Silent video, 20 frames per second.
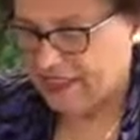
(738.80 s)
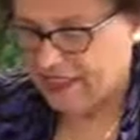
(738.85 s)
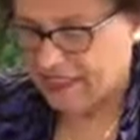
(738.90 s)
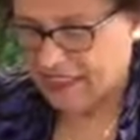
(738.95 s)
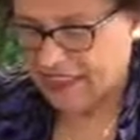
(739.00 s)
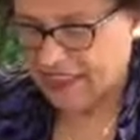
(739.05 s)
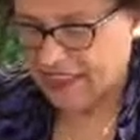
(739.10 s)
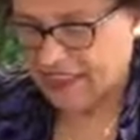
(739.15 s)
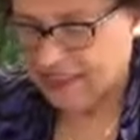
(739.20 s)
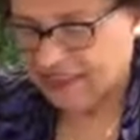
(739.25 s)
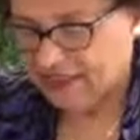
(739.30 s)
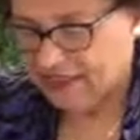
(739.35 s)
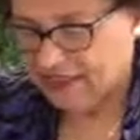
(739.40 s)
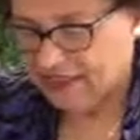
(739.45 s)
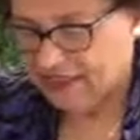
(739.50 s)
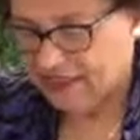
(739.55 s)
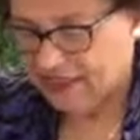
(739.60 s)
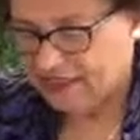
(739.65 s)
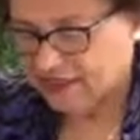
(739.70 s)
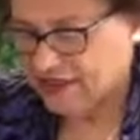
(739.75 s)
And
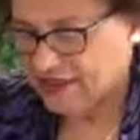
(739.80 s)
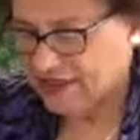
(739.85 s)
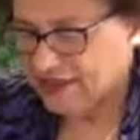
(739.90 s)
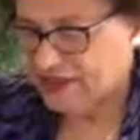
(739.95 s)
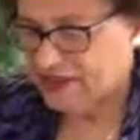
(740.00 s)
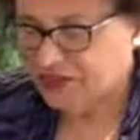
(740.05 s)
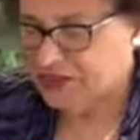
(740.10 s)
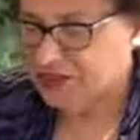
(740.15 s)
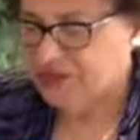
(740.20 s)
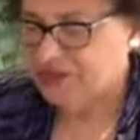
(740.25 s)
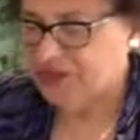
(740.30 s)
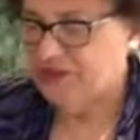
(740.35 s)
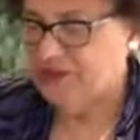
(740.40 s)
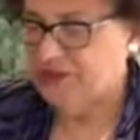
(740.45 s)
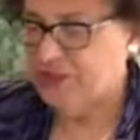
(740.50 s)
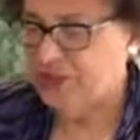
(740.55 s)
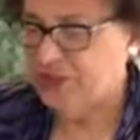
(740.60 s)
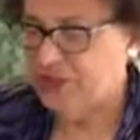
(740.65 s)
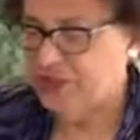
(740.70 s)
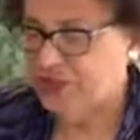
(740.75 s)
Lawrence
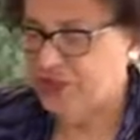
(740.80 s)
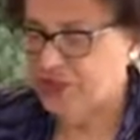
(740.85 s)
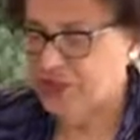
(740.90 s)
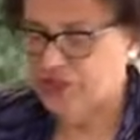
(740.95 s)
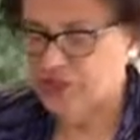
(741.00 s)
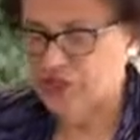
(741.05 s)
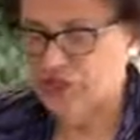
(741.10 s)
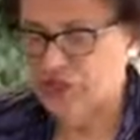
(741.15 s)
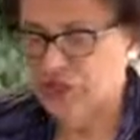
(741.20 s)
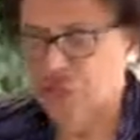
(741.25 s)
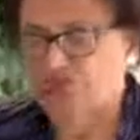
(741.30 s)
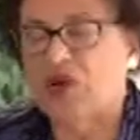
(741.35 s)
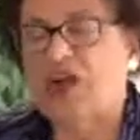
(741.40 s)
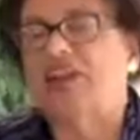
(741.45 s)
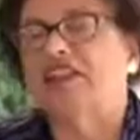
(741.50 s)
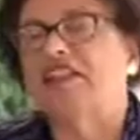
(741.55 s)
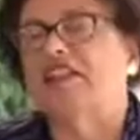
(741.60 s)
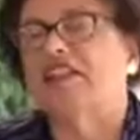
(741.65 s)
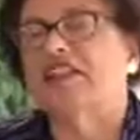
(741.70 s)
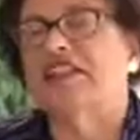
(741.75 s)
bravely rescued
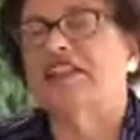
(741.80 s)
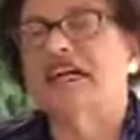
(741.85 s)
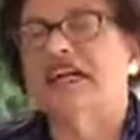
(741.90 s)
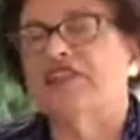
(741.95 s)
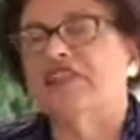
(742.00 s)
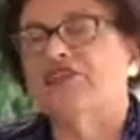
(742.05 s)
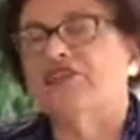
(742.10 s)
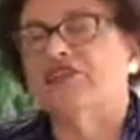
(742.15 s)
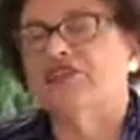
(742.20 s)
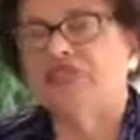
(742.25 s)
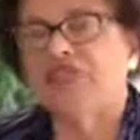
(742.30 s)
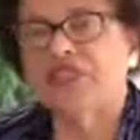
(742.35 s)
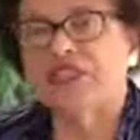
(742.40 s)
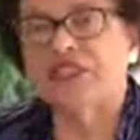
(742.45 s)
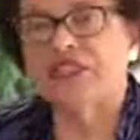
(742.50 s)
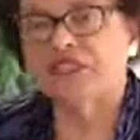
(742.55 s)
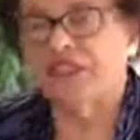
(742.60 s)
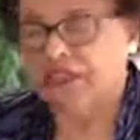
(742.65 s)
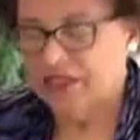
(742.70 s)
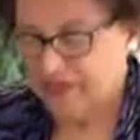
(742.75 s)
wildlife and
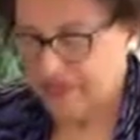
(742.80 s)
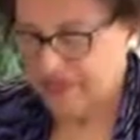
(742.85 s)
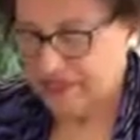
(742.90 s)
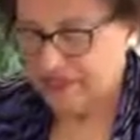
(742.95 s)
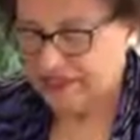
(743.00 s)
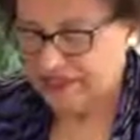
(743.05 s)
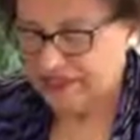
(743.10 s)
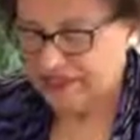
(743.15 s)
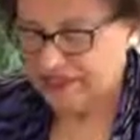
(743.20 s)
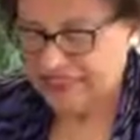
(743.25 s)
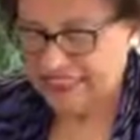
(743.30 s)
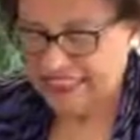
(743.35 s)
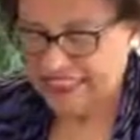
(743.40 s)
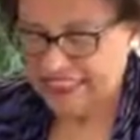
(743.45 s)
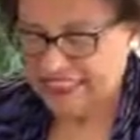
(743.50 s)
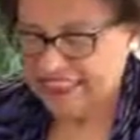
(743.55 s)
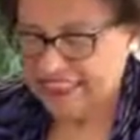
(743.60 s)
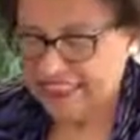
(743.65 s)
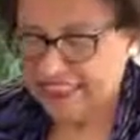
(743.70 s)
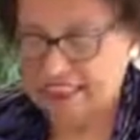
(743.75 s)

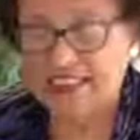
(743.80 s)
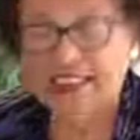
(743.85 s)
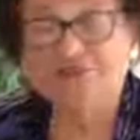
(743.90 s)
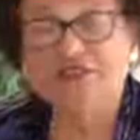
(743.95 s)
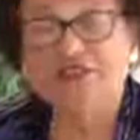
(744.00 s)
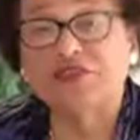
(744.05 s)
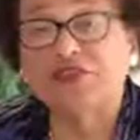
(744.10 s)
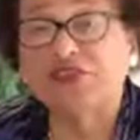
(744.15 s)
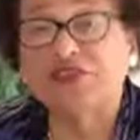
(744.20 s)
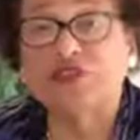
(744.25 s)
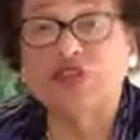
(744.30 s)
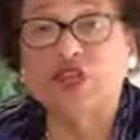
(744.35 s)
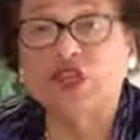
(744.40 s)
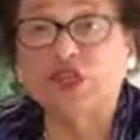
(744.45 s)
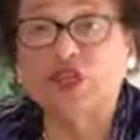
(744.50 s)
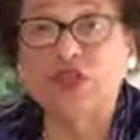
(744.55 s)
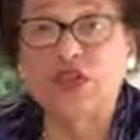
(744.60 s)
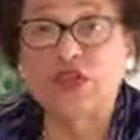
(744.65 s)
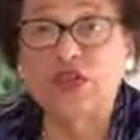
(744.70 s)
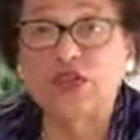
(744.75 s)
rehabilitated elephants
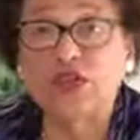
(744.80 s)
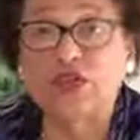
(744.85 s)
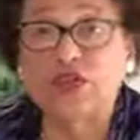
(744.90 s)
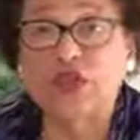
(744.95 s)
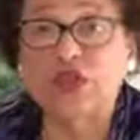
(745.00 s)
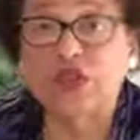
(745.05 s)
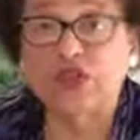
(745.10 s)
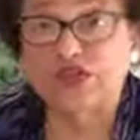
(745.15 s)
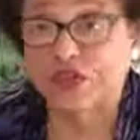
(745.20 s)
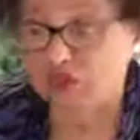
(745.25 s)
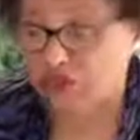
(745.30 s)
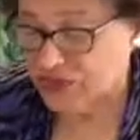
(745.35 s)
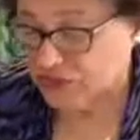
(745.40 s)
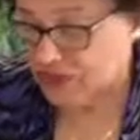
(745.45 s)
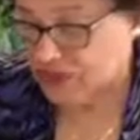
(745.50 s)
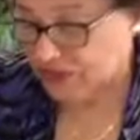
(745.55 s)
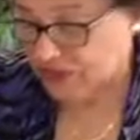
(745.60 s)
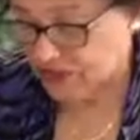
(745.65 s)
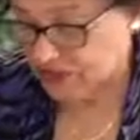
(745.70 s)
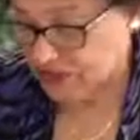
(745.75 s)
all
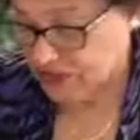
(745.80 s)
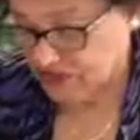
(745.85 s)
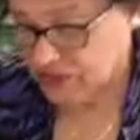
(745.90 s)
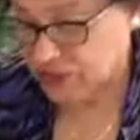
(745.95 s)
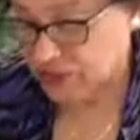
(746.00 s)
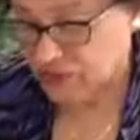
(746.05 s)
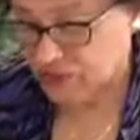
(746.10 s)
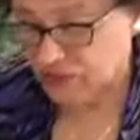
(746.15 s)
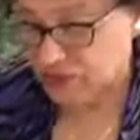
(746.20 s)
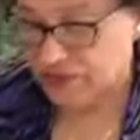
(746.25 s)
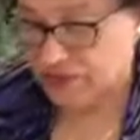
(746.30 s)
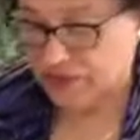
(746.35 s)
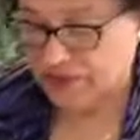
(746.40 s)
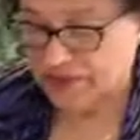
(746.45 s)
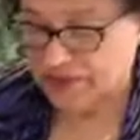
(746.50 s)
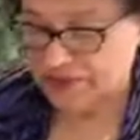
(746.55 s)
over the globe.